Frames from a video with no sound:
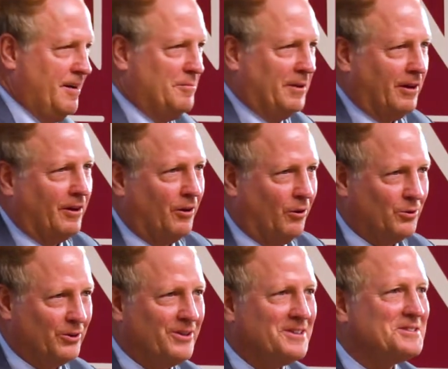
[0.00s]
A little
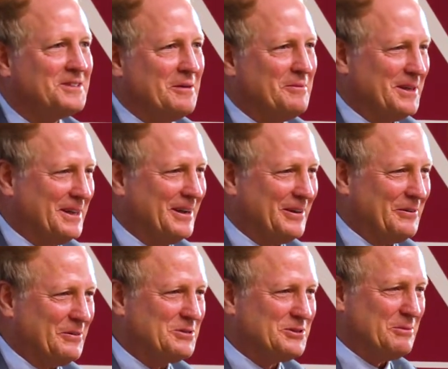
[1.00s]
older than some of the other
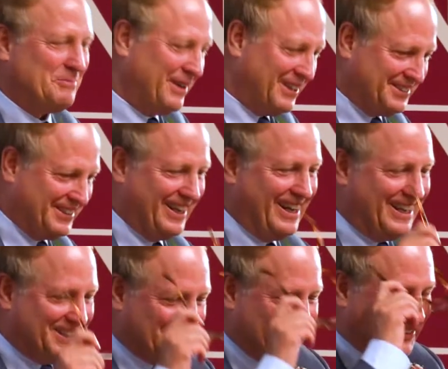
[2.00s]
recipients
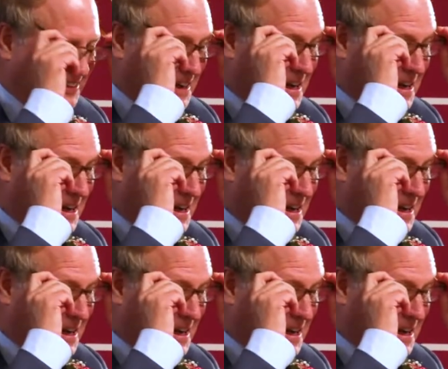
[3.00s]
tonight, so.